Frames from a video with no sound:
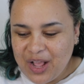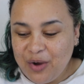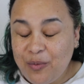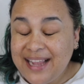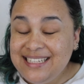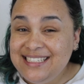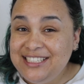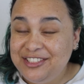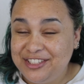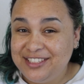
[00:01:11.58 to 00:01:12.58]
A white
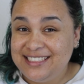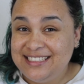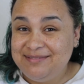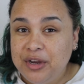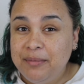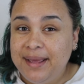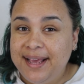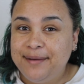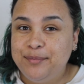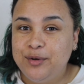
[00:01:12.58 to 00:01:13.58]
t-shirt. Wearing
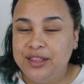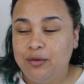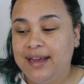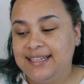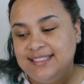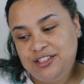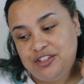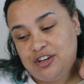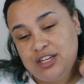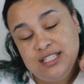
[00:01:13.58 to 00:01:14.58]
makeup with a white
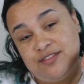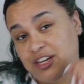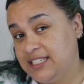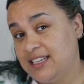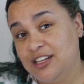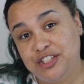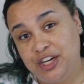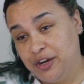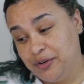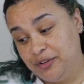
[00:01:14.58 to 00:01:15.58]
t-shirt on is very touch and
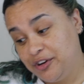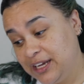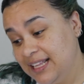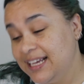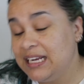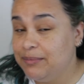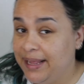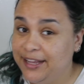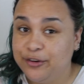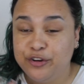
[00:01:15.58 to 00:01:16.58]
go. You're either gonna
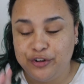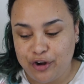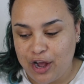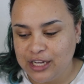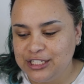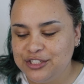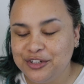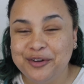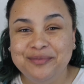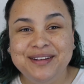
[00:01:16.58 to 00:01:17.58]
make it or you're not,
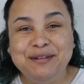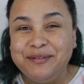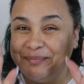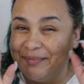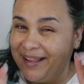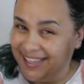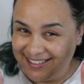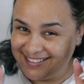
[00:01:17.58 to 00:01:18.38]
so hopefully we make it